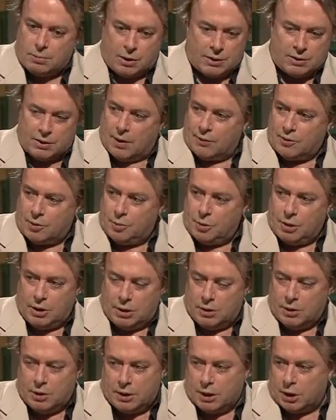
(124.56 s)
Doesn't have to
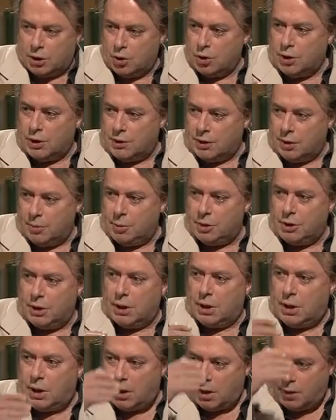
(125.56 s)
be that they're good at it, but
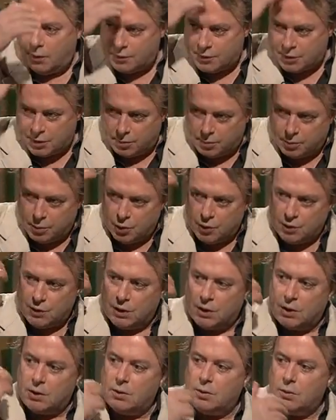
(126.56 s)
they have some
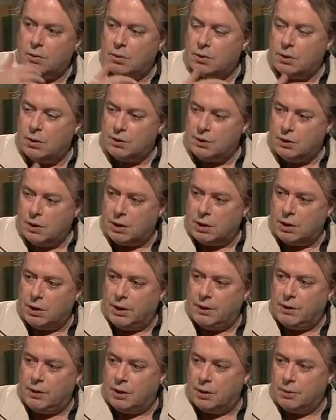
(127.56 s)
music
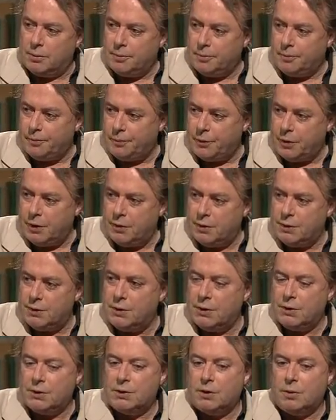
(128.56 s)
circulating in the
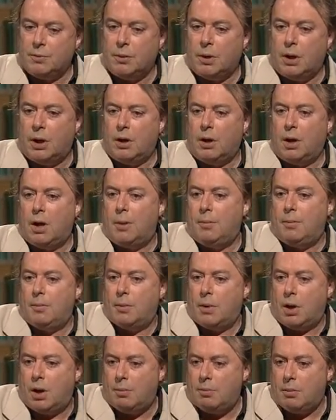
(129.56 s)
system, and
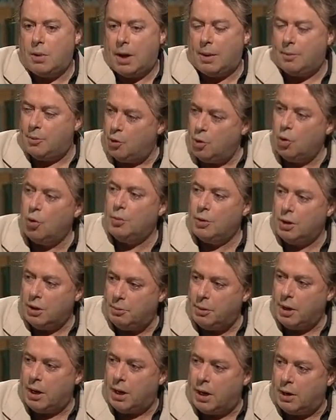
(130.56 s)
I'm
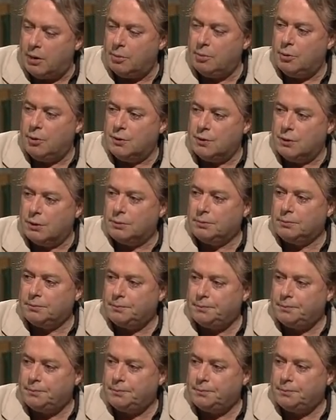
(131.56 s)
abnormally bad at music.